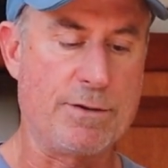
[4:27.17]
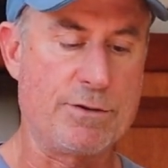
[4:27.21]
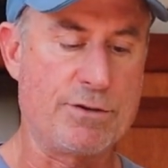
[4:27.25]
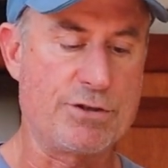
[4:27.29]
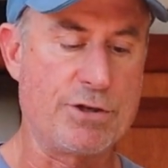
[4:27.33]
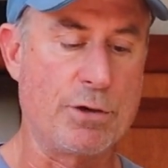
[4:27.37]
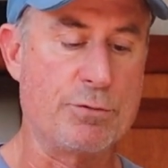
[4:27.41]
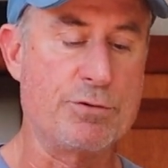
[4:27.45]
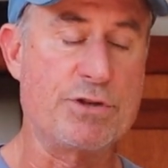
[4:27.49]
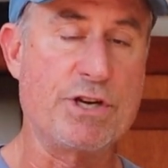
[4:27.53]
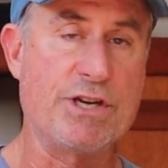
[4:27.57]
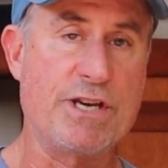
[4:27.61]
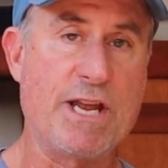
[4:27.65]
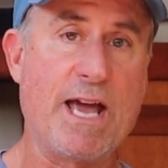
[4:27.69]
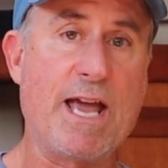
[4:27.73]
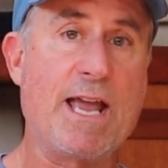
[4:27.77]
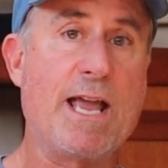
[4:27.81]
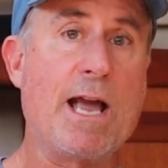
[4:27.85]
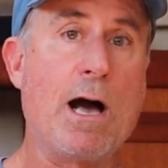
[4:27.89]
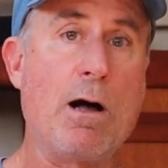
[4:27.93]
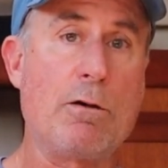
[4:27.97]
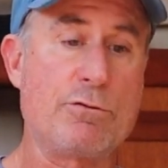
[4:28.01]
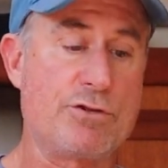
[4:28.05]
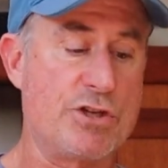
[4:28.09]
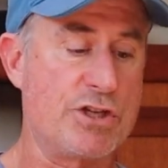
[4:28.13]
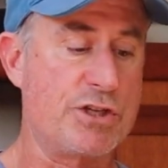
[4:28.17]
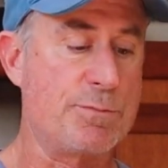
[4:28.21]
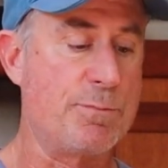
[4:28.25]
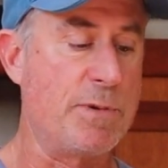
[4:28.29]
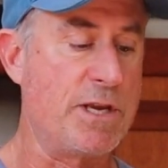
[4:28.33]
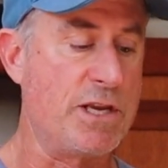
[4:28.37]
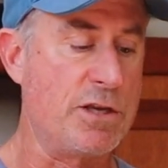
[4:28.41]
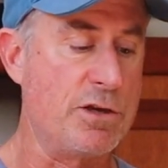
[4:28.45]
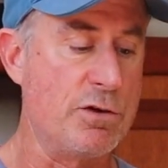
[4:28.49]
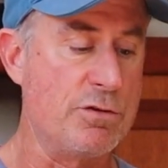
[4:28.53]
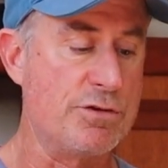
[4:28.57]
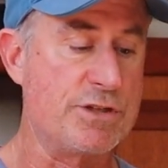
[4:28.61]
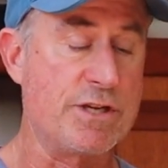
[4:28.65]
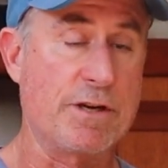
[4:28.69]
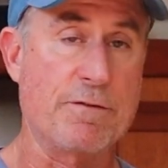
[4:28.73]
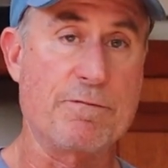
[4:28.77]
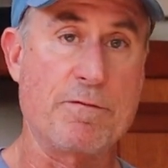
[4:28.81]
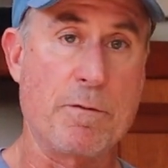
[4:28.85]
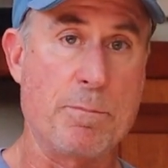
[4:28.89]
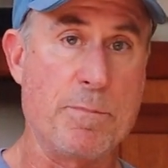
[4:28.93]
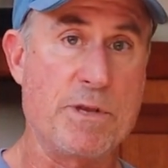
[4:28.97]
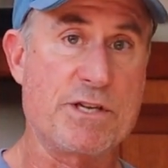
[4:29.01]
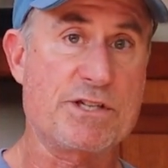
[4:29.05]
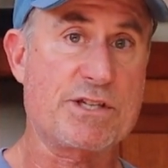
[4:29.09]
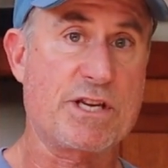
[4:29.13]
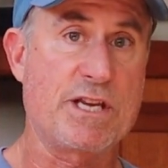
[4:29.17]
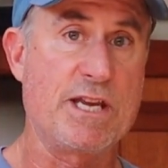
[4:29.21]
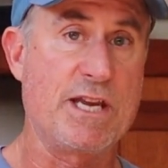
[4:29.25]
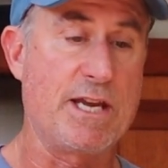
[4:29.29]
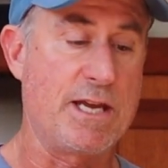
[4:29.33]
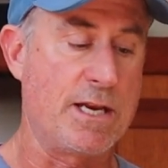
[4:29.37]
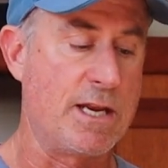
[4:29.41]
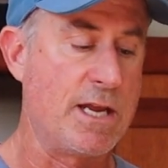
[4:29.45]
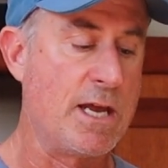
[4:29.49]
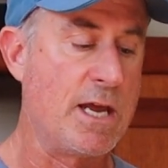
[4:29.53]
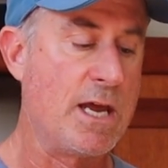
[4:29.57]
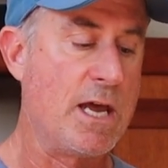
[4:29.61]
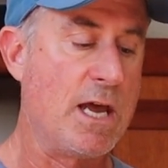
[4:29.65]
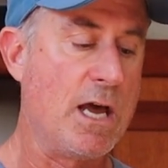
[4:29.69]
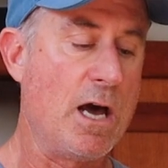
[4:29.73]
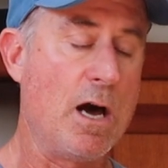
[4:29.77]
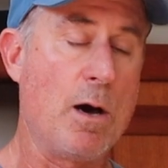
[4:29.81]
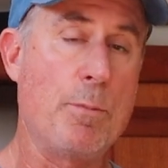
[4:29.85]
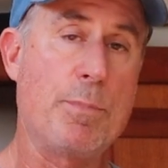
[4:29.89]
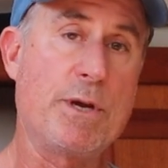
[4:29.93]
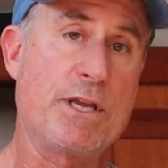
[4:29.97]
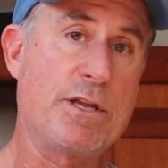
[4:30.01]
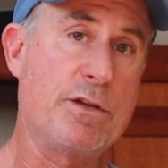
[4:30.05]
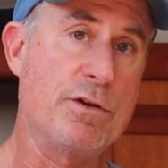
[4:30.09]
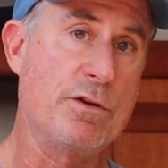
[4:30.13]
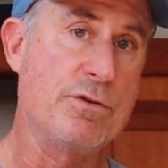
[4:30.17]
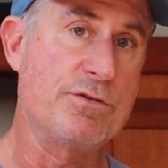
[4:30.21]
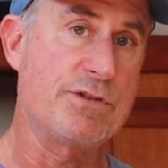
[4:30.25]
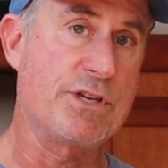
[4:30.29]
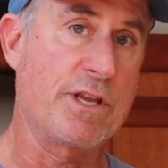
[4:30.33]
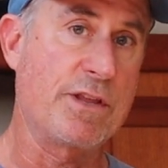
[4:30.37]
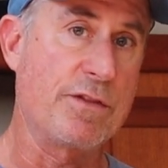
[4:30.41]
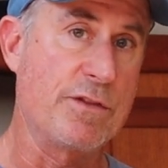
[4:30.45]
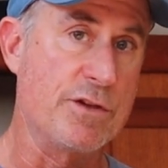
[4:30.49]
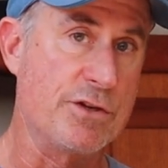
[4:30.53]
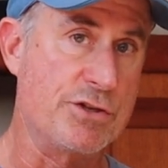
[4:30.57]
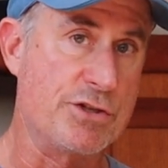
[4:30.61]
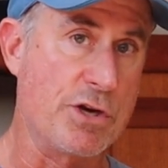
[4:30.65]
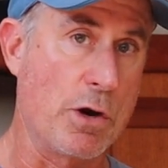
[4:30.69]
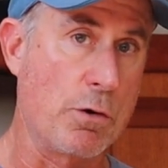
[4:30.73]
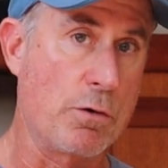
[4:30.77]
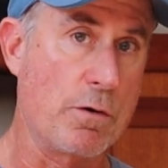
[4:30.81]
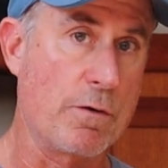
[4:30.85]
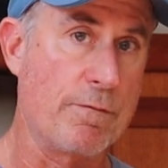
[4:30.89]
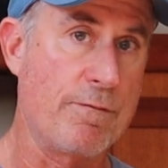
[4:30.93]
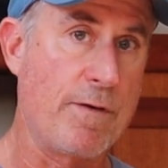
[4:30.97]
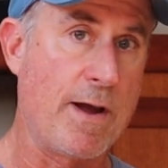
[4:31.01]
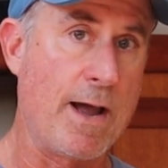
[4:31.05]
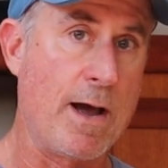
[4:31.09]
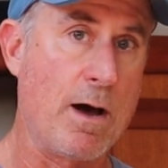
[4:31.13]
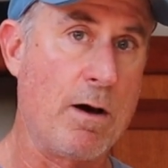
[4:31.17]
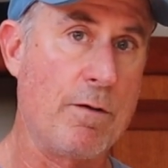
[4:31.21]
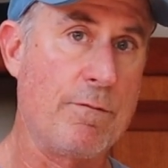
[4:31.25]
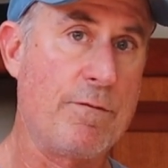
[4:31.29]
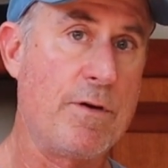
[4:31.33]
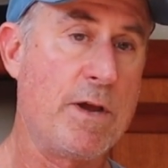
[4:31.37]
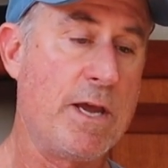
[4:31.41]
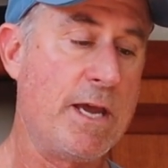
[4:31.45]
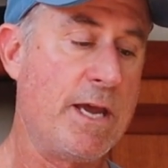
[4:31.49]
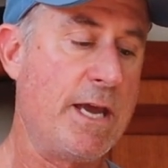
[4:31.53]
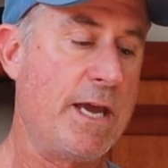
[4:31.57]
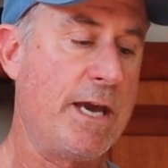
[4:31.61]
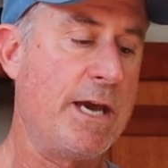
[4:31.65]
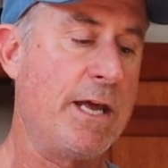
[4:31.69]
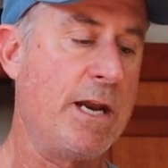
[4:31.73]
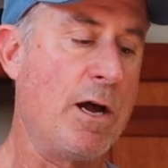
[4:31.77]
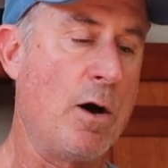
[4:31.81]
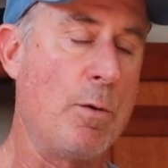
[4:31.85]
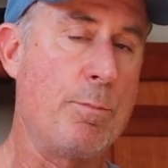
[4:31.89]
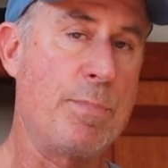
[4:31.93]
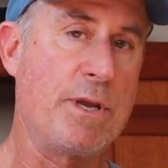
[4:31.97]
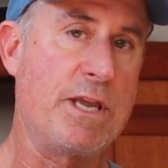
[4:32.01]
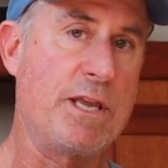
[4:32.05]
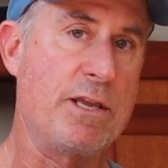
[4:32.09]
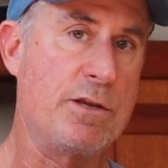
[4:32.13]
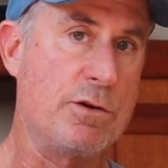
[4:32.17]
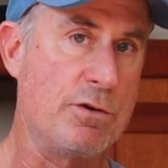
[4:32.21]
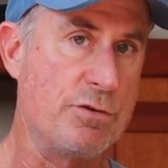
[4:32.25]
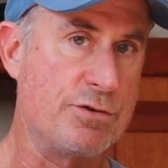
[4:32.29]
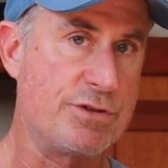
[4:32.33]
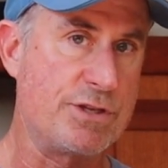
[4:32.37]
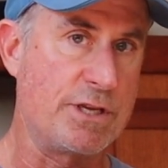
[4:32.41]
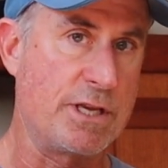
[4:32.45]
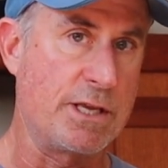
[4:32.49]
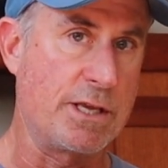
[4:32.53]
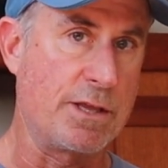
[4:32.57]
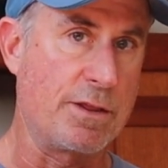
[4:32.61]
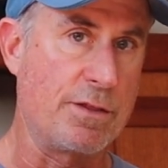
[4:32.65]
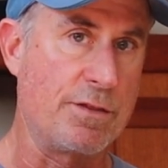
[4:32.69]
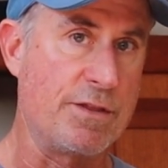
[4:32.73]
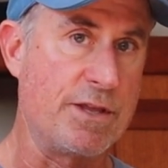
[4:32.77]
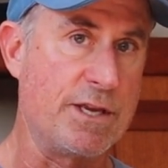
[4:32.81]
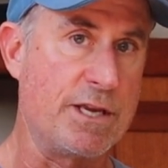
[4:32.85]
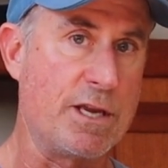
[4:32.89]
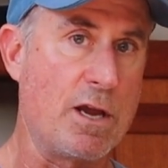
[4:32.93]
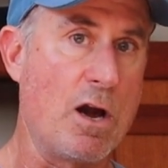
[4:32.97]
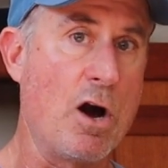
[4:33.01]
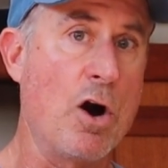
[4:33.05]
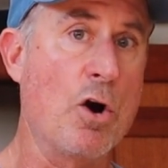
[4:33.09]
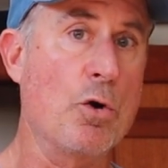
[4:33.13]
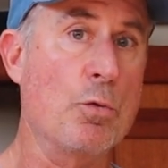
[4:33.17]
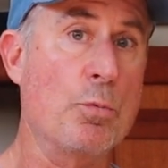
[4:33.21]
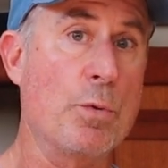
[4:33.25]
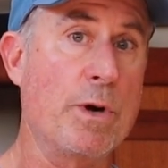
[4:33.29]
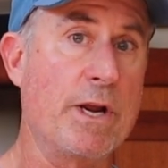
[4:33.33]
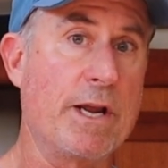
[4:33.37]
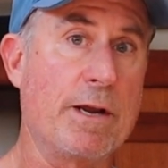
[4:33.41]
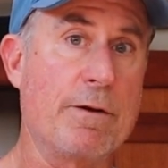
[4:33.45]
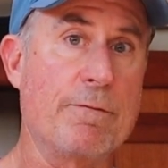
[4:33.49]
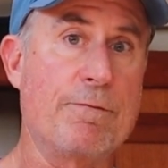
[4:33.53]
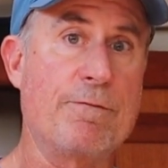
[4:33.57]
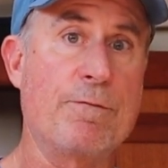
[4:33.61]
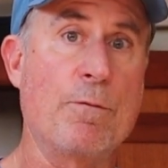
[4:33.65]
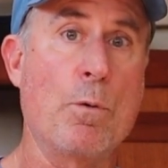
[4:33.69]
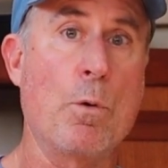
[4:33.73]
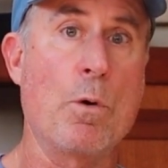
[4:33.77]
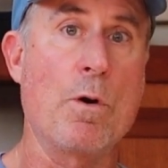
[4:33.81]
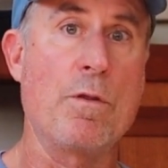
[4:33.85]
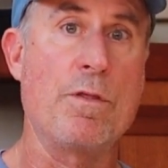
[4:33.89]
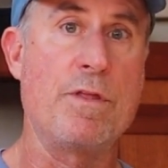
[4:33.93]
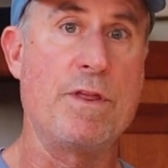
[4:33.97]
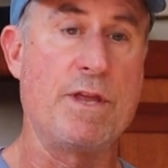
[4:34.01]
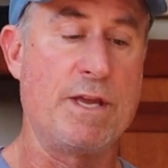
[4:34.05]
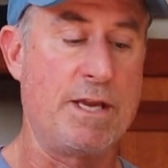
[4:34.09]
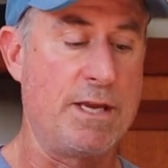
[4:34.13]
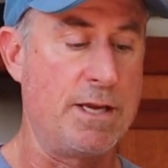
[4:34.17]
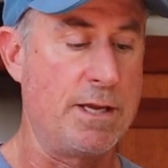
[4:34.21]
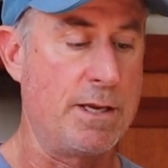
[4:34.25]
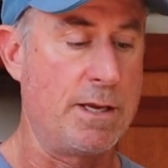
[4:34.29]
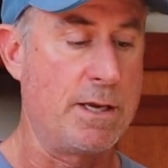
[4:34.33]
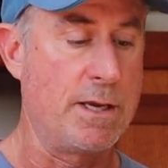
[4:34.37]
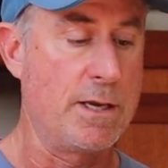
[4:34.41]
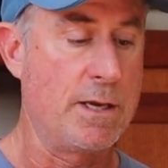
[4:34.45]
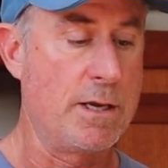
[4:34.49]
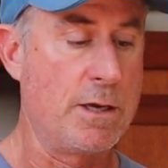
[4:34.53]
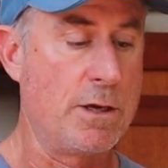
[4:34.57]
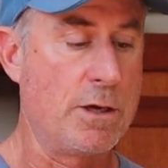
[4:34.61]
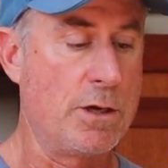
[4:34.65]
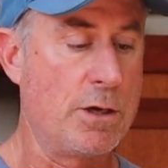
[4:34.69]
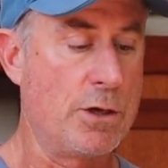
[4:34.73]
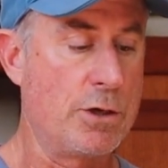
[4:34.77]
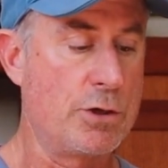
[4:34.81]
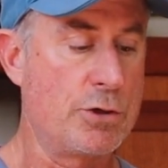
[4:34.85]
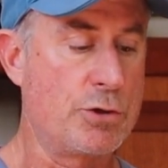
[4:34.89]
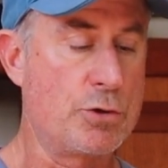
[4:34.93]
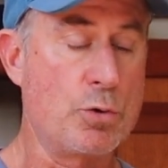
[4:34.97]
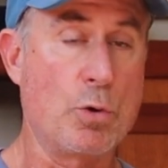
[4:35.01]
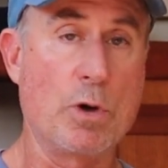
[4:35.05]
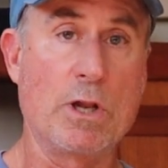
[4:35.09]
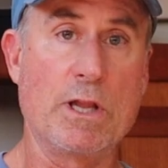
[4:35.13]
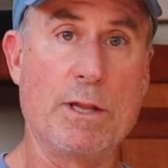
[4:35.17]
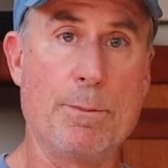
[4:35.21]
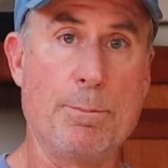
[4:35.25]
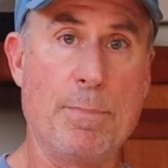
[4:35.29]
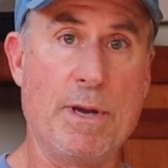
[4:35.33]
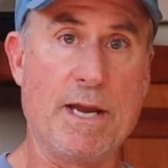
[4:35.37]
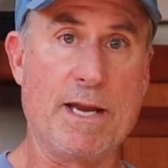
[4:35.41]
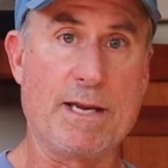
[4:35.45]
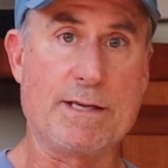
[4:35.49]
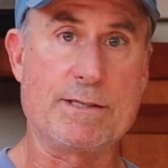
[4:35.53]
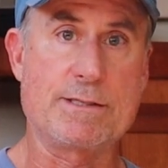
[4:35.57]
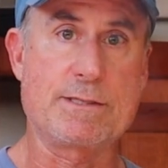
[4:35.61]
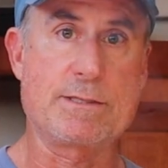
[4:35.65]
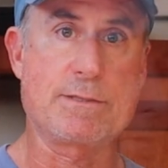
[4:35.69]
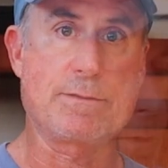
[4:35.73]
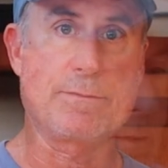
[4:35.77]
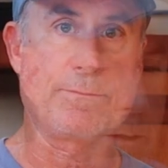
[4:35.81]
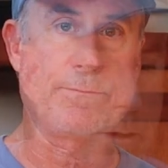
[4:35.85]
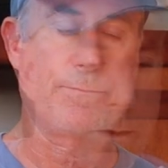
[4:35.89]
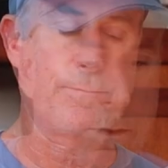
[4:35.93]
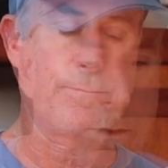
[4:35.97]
So today I'll just be using from this kit, I'll be using the joker valve, and I'll be using the O-ring for the toilet base.